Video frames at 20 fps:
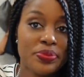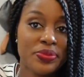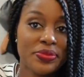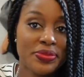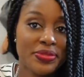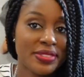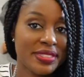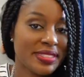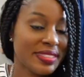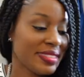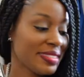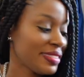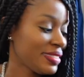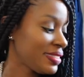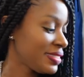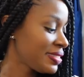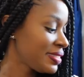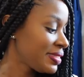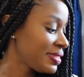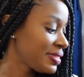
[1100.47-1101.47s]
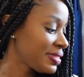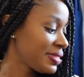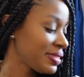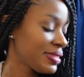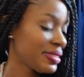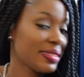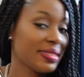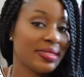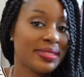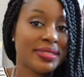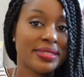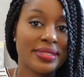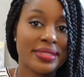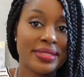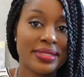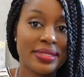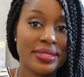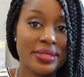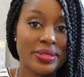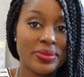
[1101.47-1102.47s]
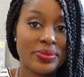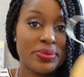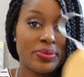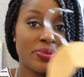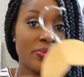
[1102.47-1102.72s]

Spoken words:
(no one is talking)